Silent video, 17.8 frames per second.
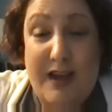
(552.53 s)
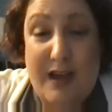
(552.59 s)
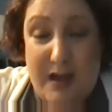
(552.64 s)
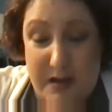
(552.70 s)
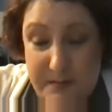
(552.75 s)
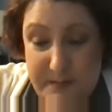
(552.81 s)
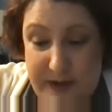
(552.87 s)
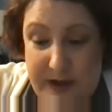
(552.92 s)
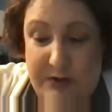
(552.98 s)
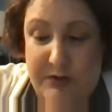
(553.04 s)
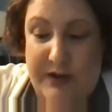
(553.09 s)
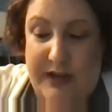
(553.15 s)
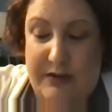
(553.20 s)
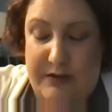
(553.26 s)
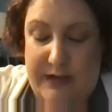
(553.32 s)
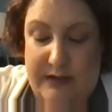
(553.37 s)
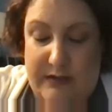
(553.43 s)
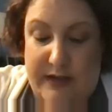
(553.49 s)
about
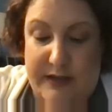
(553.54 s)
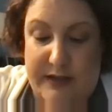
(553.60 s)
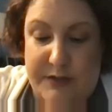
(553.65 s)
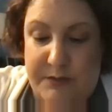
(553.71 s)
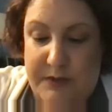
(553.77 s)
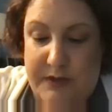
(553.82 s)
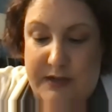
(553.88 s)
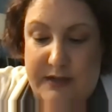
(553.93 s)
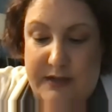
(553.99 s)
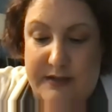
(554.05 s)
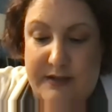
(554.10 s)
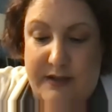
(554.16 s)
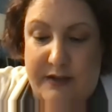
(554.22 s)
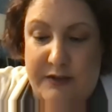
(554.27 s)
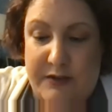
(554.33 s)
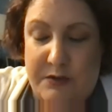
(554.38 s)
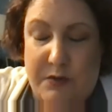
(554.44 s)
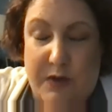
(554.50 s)
county ledge because
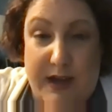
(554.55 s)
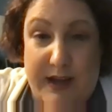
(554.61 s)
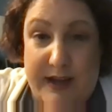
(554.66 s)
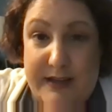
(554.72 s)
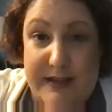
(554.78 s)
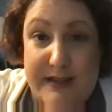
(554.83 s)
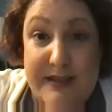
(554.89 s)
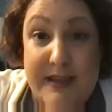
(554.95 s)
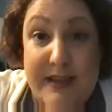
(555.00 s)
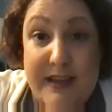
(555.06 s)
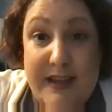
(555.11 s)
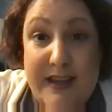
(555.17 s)
otherwise